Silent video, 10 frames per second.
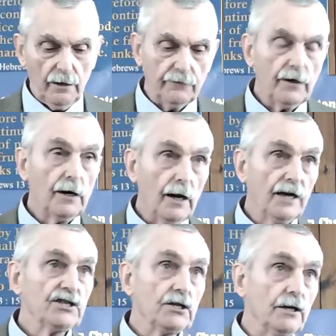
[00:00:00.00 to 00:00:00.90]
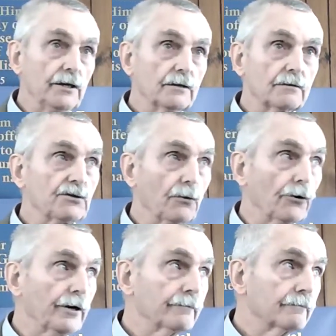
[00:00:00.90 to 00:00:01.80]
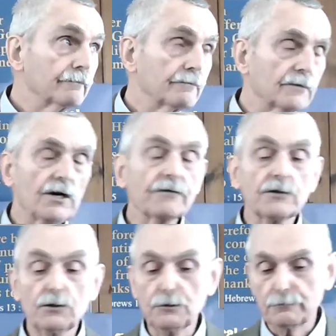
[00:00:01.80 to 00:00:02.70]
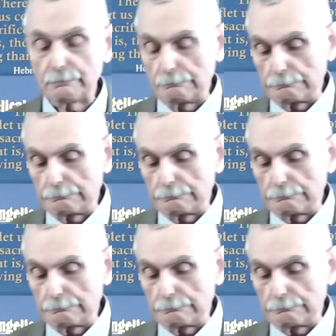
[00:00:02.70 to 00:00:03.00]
And then lastly, this morning, this afternoon,